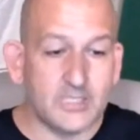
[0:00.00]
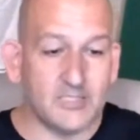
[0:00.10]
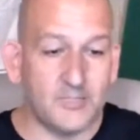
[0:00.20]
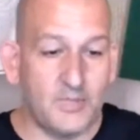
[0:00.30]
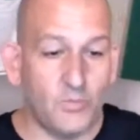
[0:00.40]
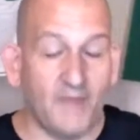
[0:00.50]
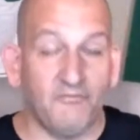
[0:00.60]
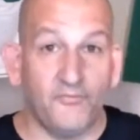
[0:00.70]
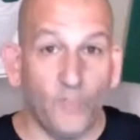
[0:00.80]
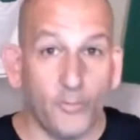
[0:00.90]
out to be what,
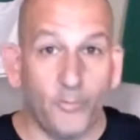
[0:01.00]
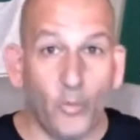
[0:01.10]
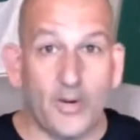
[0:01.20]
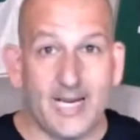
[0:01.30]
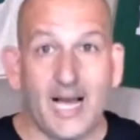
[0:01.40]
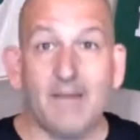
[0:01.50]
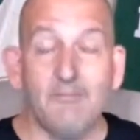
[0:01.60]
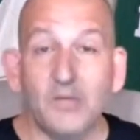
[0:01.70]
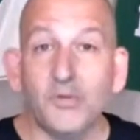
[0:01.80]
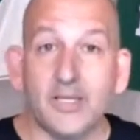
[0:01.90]
$4.9
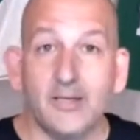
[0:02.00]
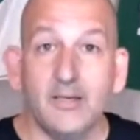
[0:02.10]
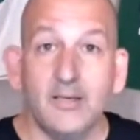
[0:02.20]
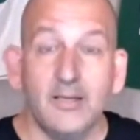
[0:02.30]
million?